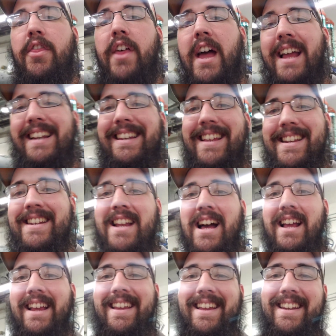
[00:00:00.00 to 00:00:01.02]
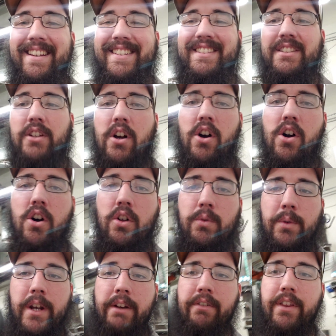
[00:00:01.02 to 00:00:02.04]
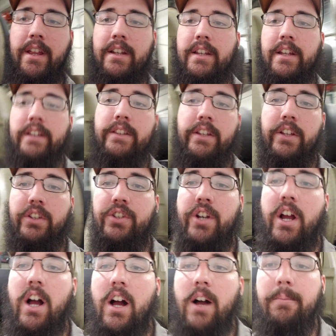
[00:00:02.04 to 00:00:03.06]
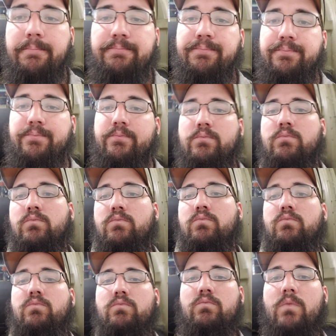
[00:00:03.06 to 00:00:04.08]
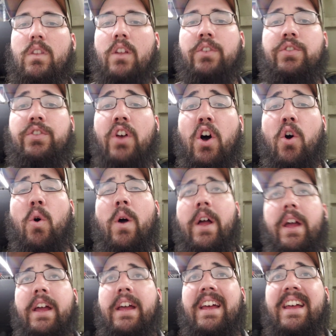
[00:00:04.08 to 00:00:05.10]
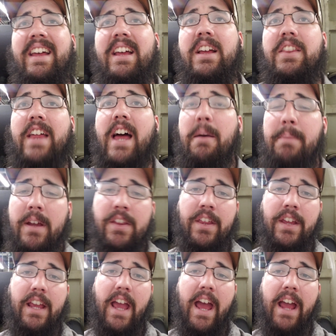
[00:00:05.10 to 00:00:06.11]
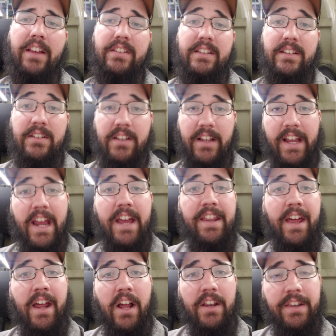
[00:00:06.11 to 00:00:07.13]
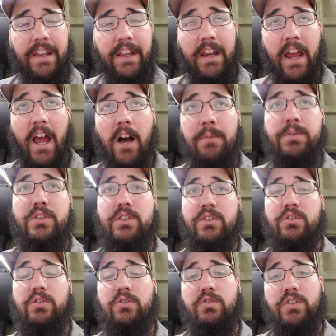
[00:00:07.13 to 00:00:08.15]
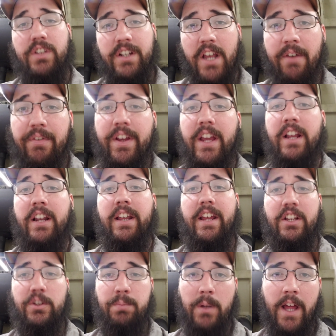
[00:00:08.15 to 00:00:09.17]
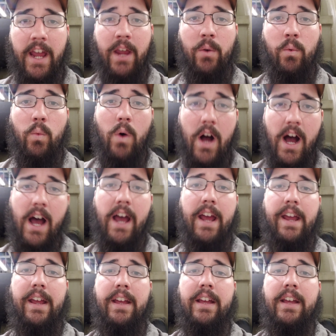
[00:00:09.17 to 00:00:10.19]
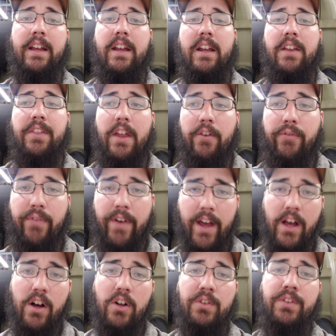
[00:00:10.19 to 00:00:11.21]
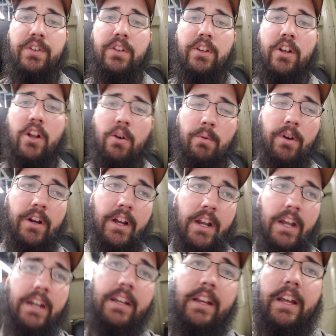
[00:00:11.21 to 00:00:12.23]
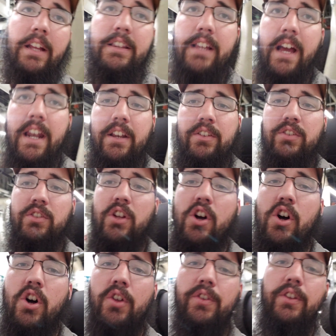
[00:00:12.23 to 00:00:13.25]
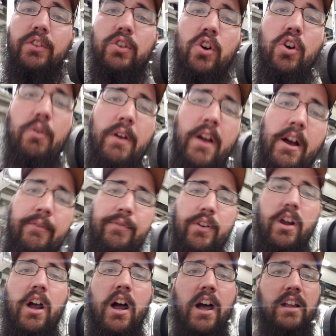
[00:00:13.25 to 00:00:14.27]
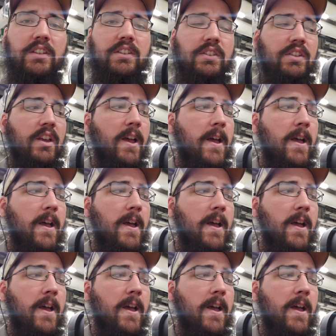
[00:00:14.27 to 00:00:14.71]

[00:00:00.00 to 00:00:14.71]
that did not get installed whenever they did this job. So, that being the case, again, it, it helps significantly explain why they failed. You know, we're going to need to get that installed to go around for us.